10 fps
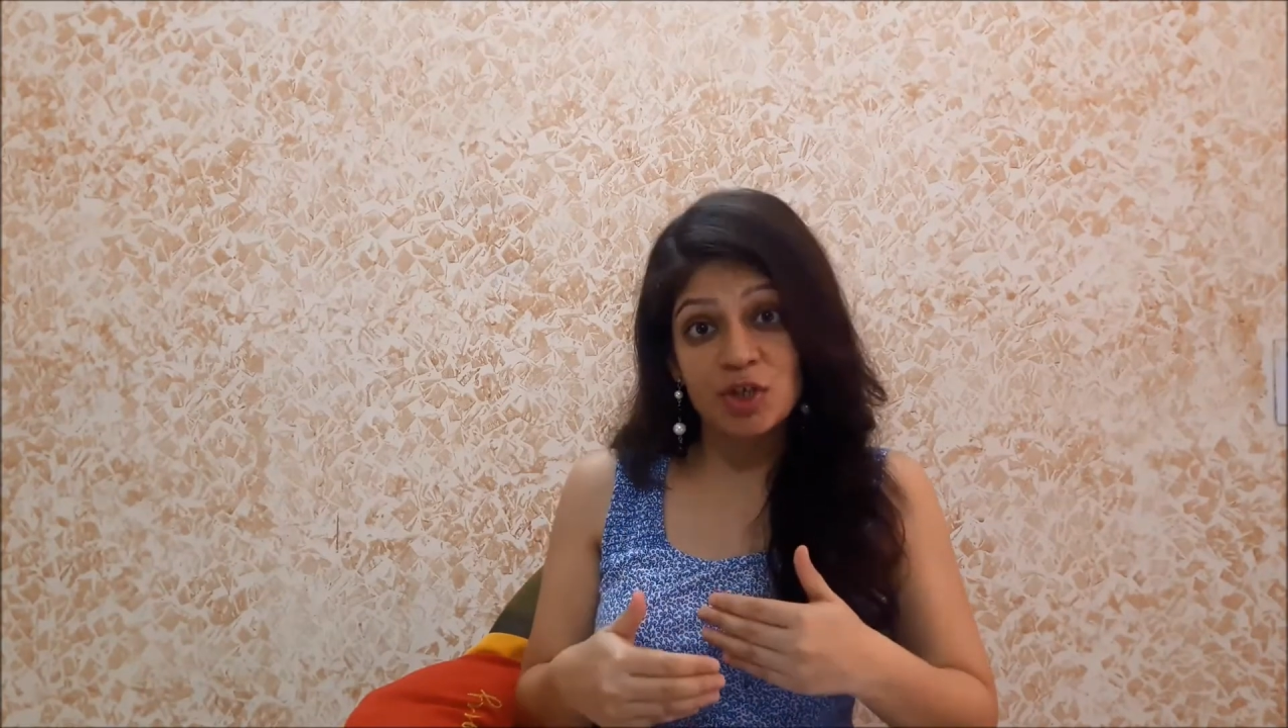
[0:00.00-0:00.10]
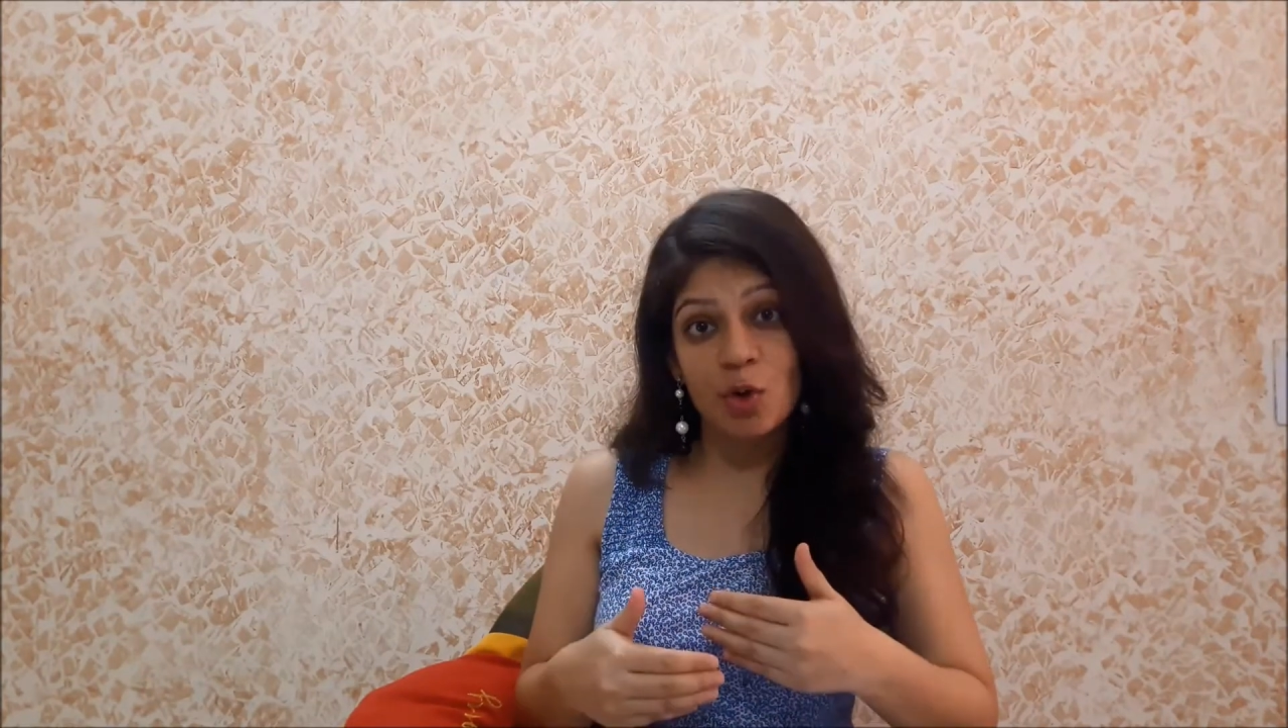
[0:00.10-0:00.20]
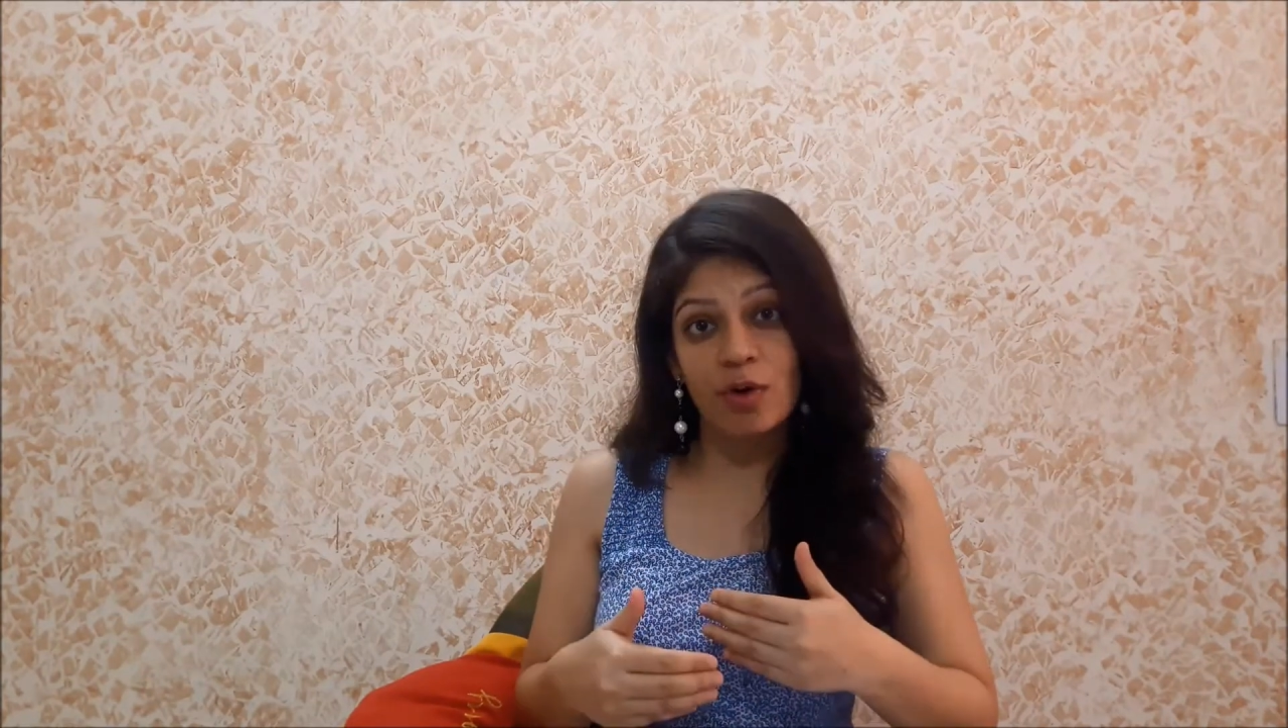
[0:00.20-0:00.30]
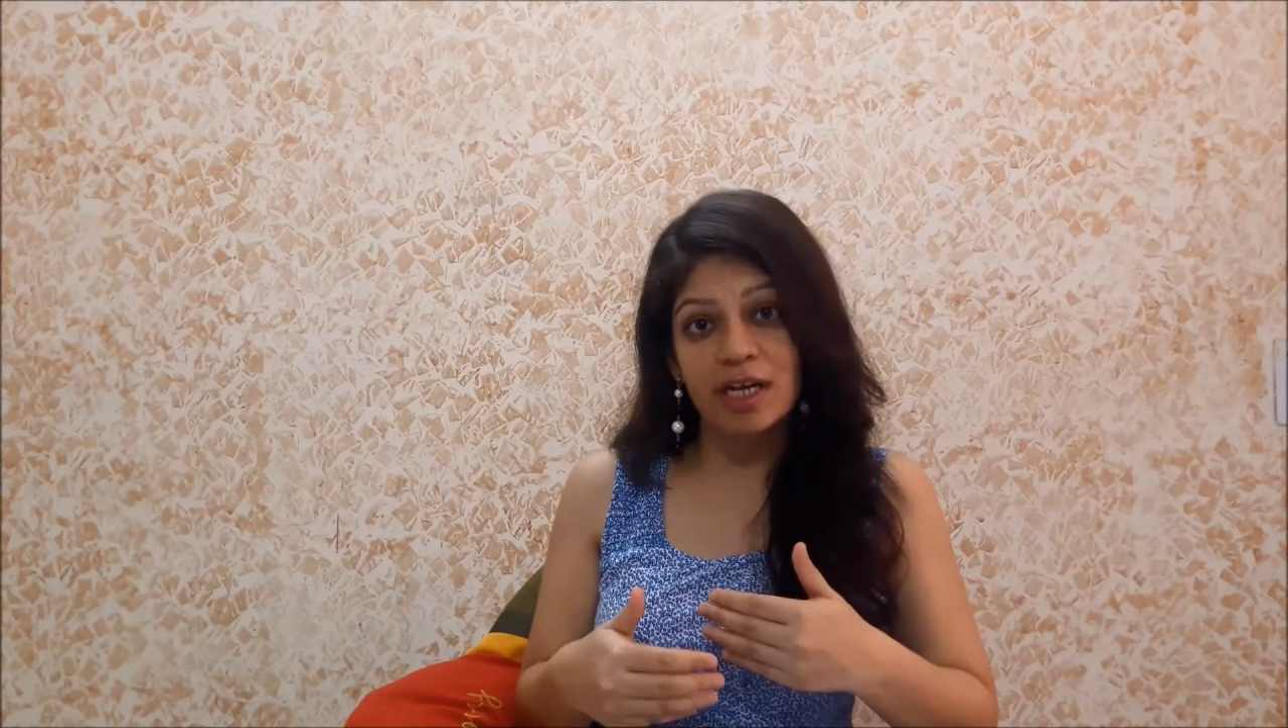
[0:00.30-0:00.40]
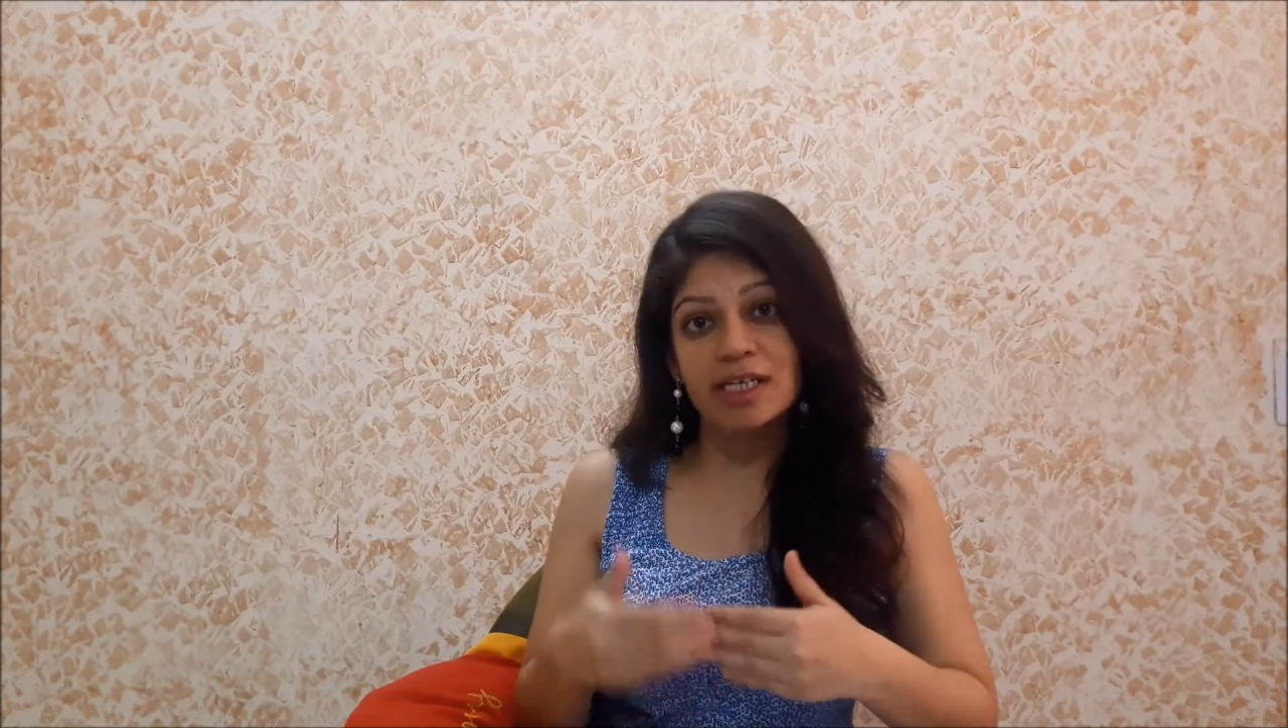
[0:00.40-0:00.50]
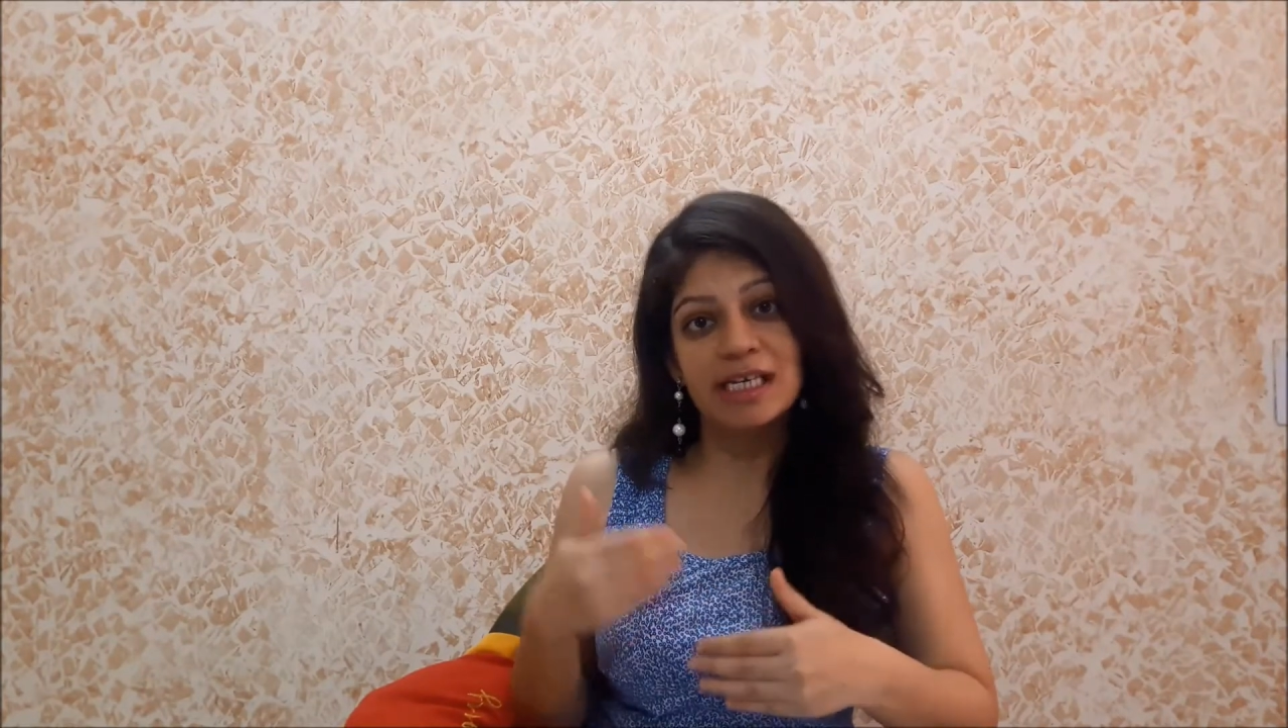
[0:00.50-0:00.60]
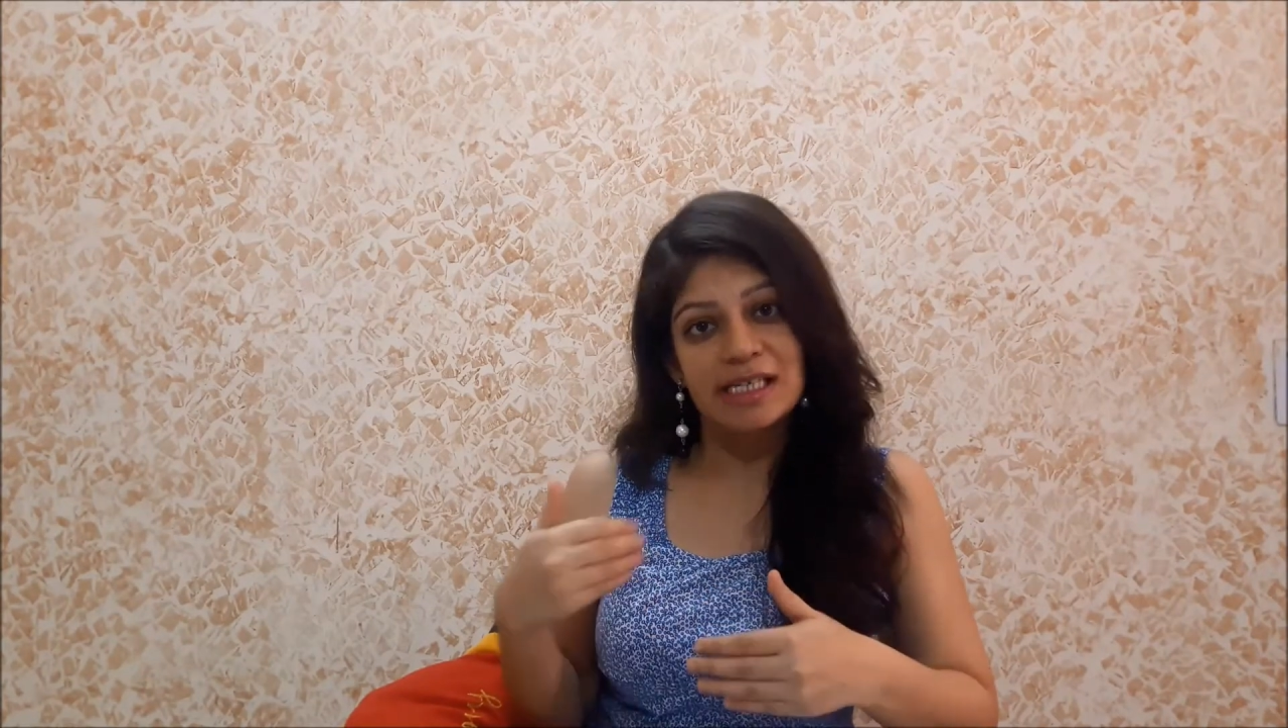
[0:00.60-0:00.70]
store it